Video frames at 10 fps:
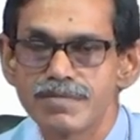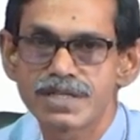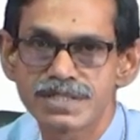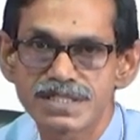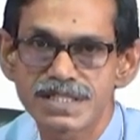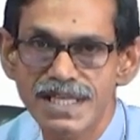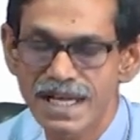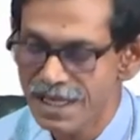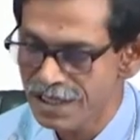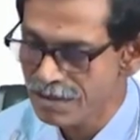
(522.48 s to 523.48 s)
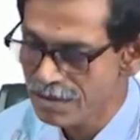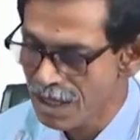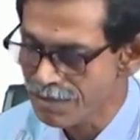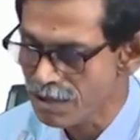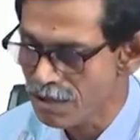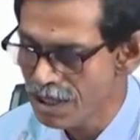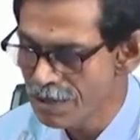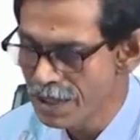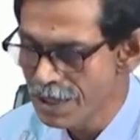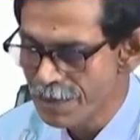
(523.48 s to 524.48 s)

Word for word: because it is a saline after all.